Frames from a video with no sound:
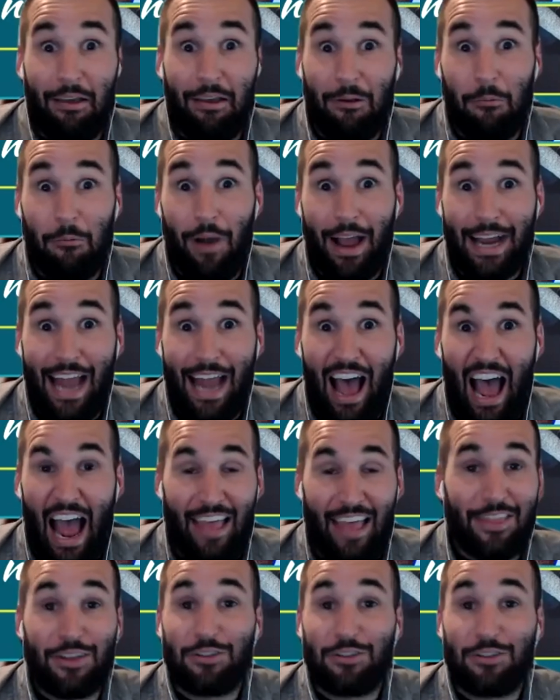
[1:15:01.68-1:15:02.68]
why
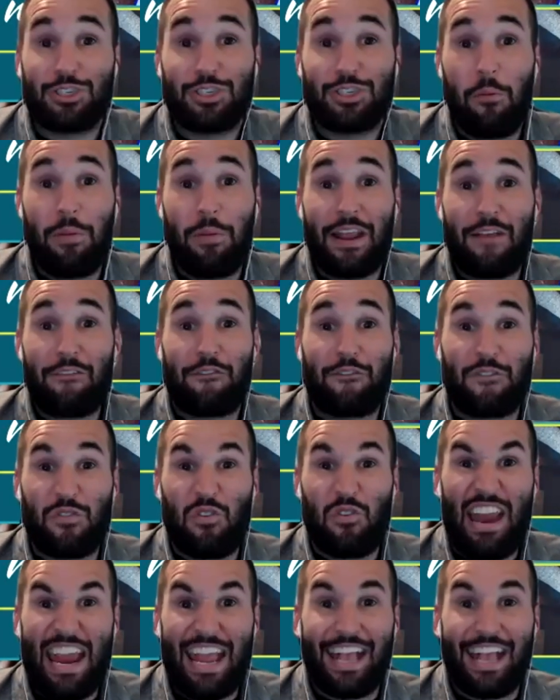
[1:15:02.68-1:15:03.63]
not there's so many free